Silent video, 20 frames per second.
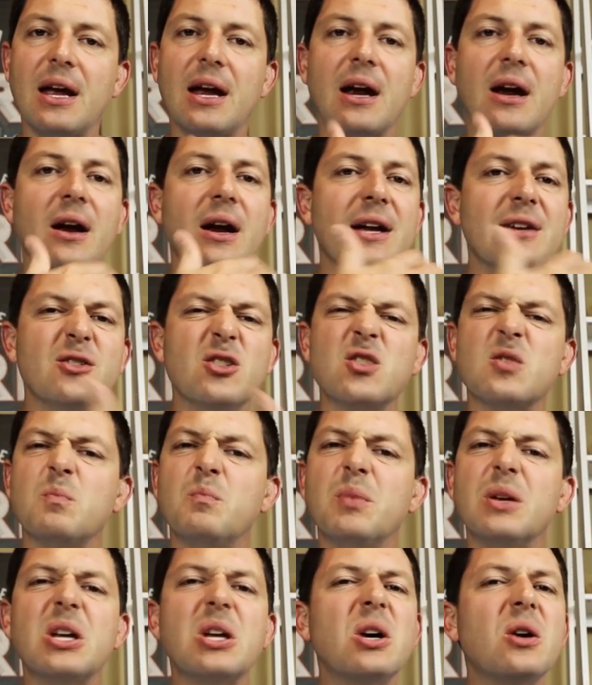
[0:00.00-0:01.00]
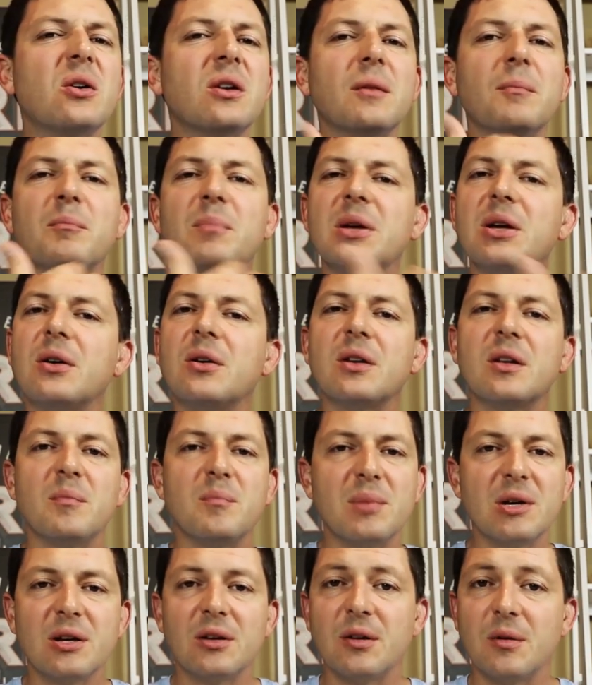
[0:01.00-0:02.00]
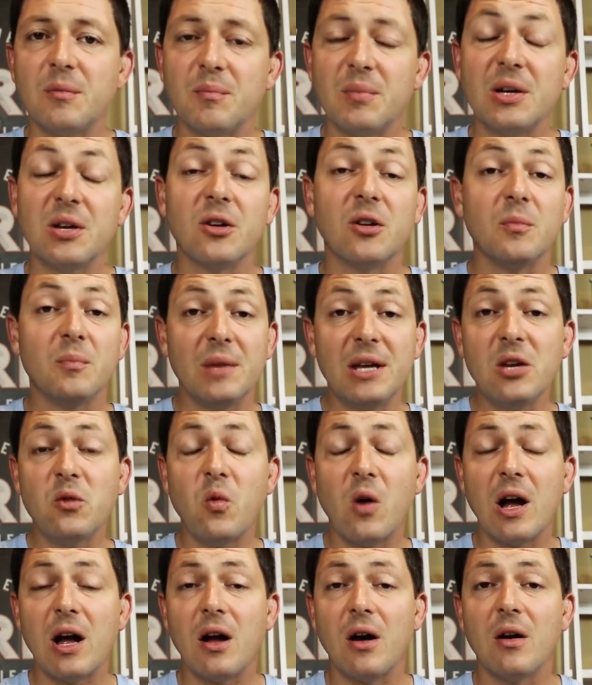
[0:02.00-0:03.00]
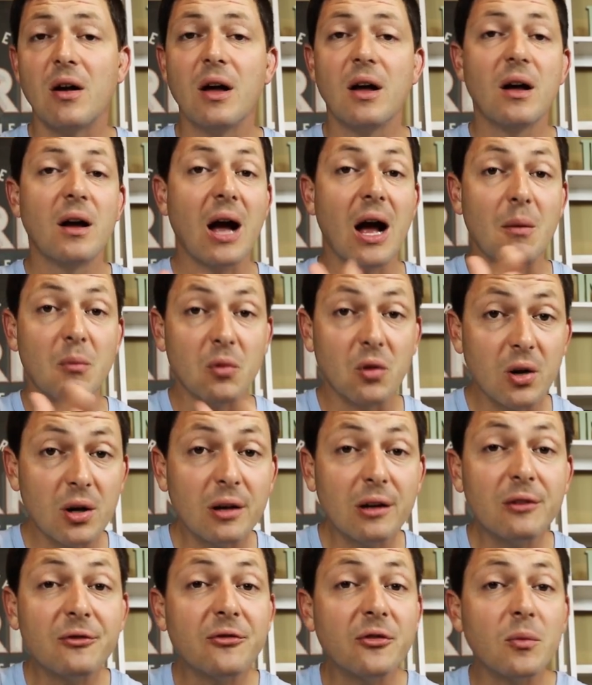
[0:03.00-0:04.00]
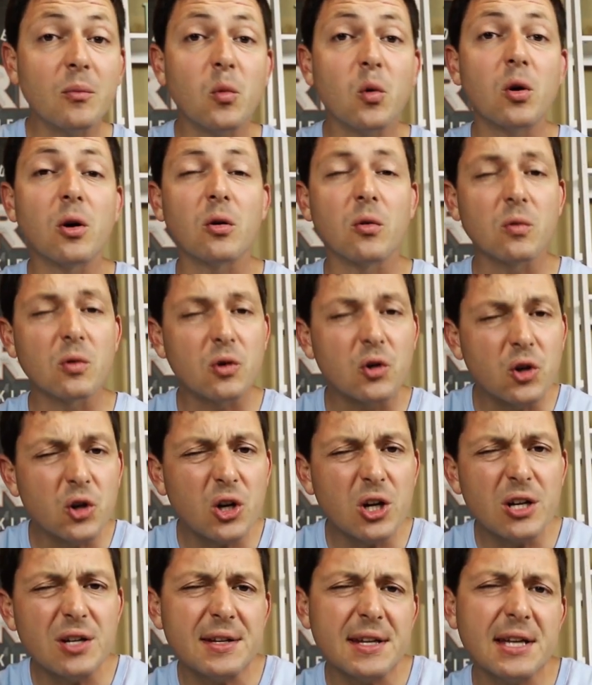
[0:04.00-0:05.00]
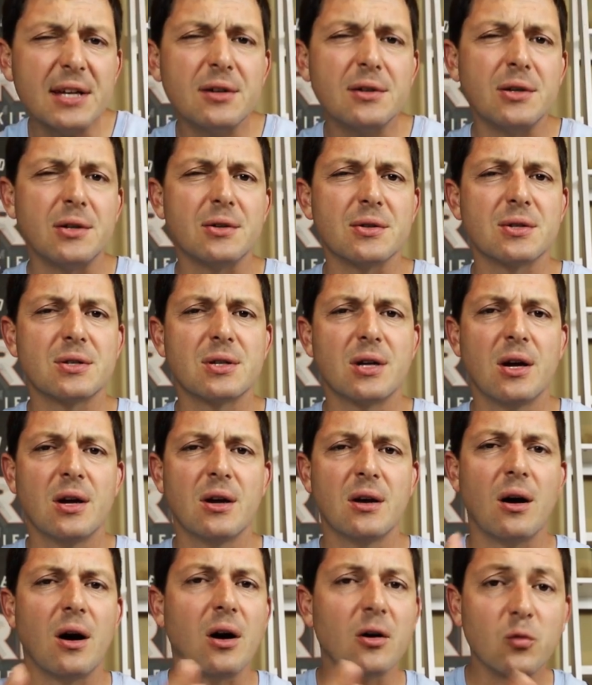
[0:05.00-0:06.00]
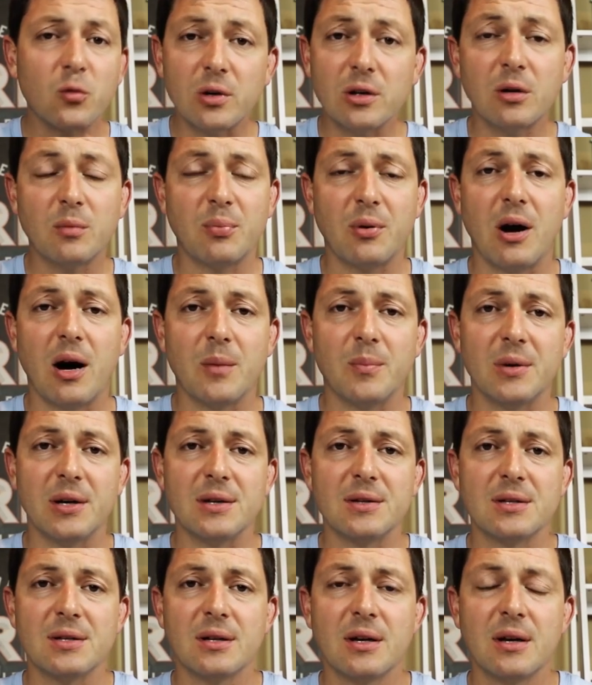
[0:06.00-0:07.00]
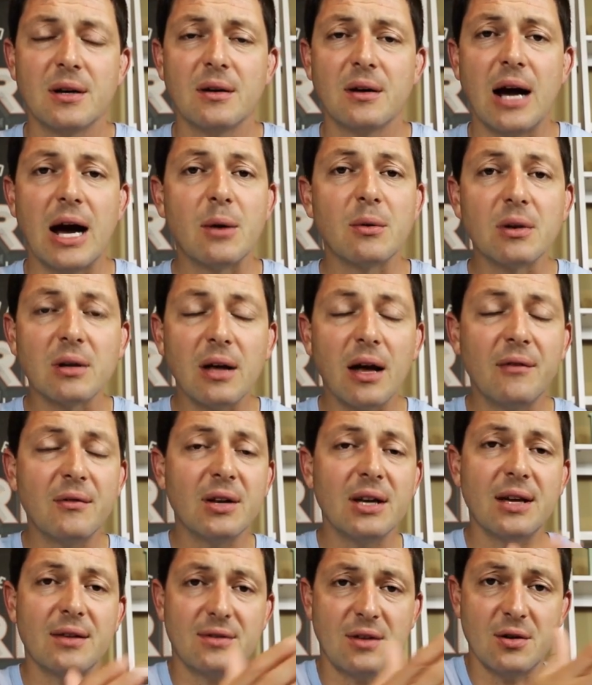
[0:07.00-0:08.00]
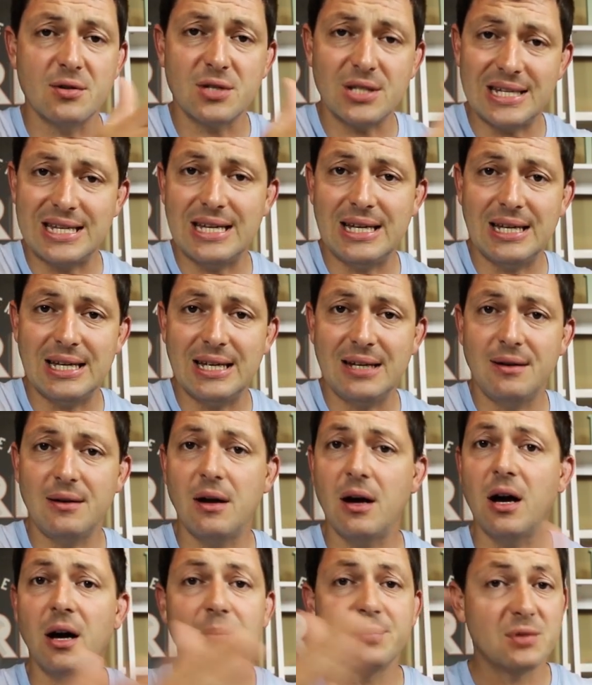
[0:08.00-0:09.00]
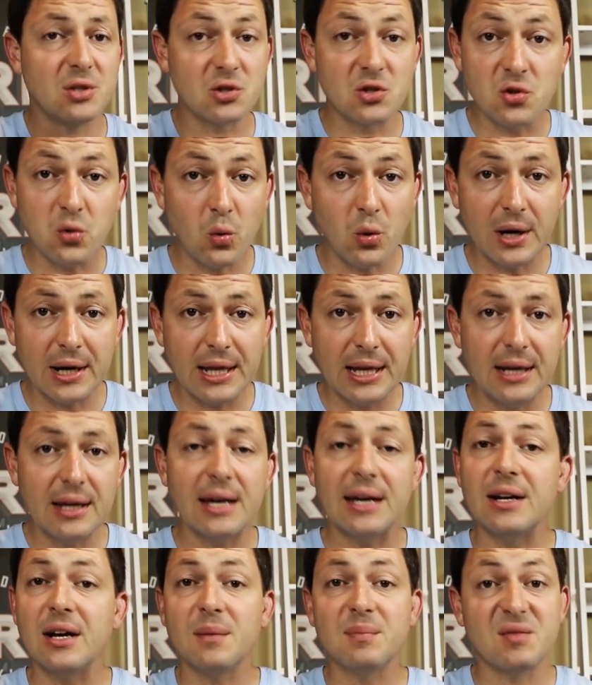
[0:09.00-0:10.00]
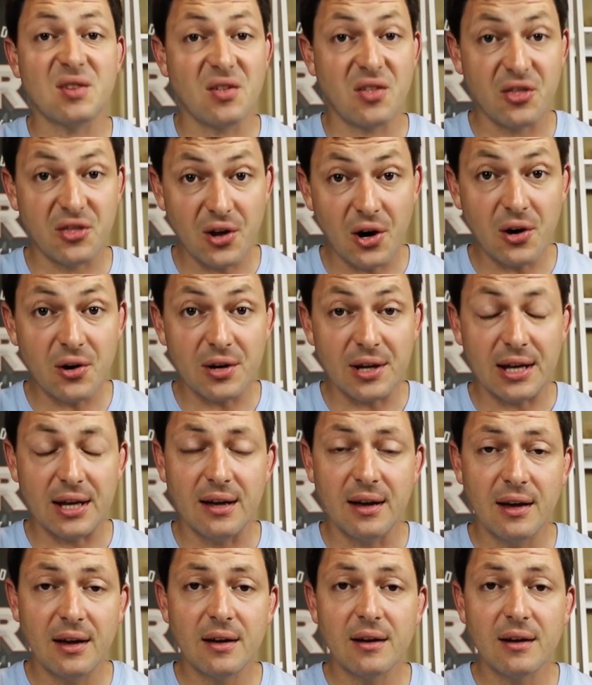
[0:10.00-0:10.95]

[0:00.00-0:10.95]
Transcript: there and just build and build and build and build. Meanwhile, I'm looking for more good deals on rental properties. I would love to get those 10 up to 20 and up to 30.